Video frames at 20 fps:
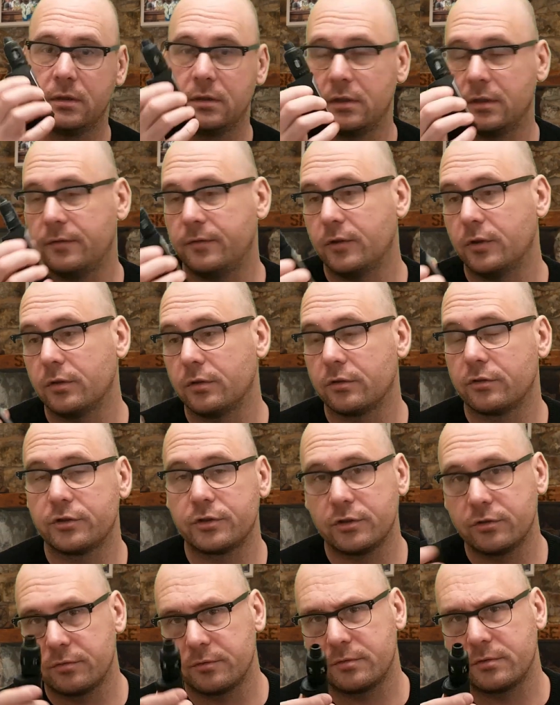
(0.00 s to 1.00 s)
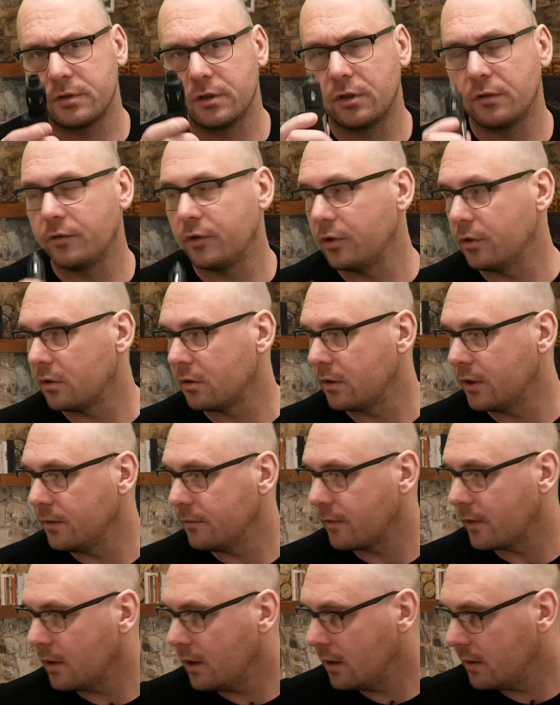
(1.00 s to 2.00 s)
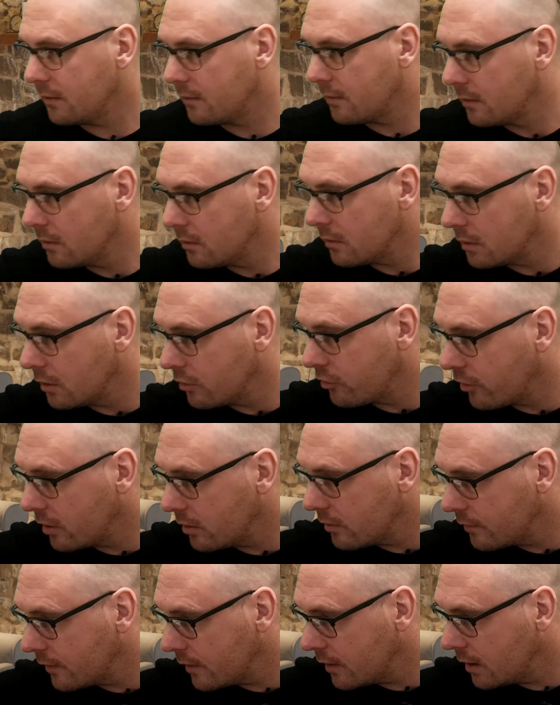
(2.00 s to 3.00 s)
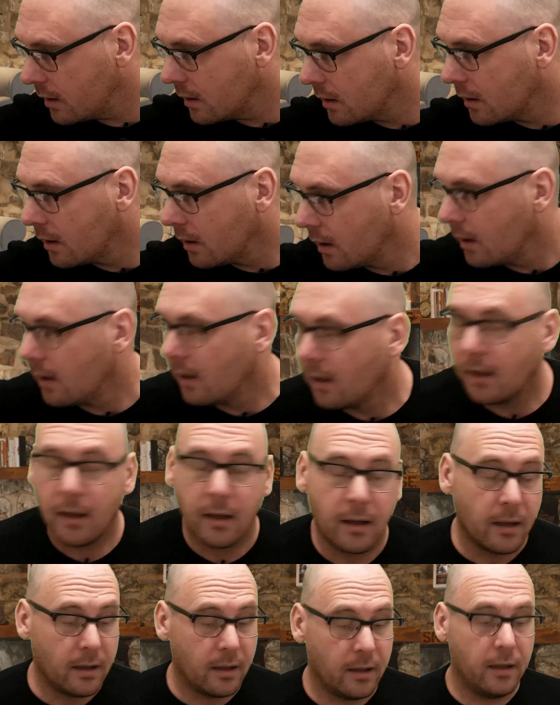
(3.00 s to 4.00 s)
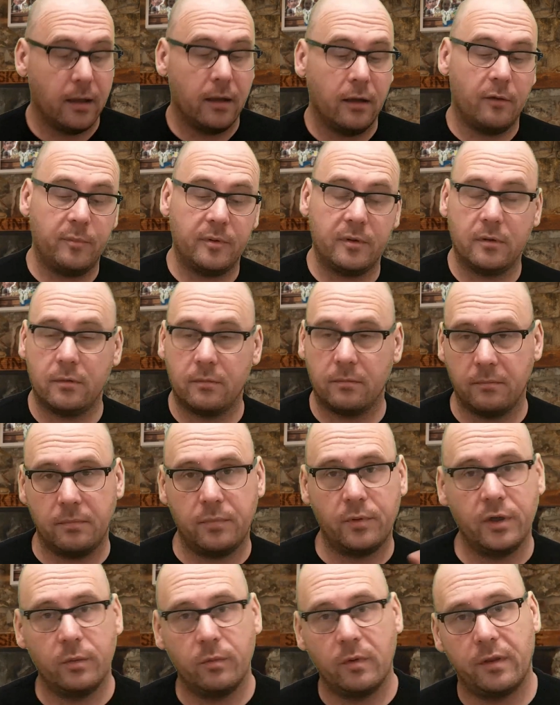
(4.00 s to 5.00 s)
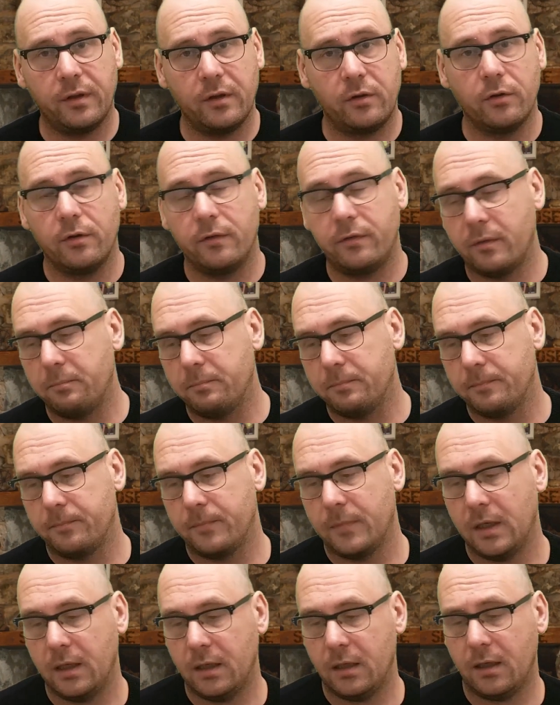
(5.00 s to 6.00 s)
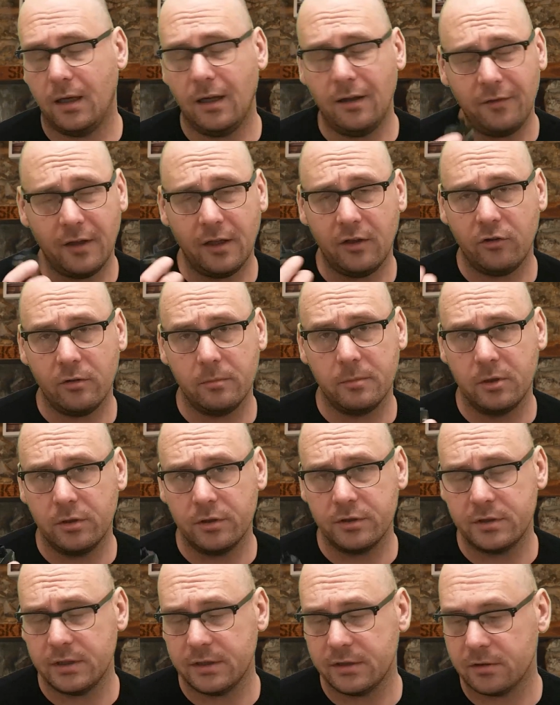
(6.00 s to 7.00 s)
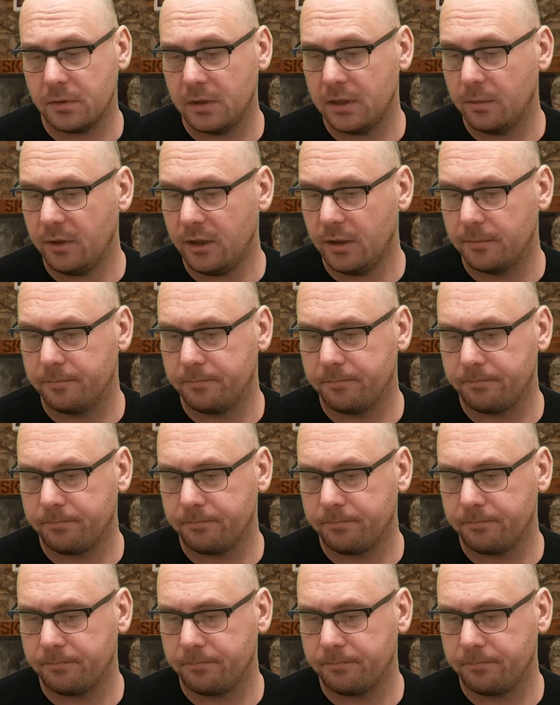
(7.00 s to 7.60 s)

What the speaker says: The Force, there's a review online for that, on the channel for that. I've been playing with the two of them, and I have actually been using this quite a bit.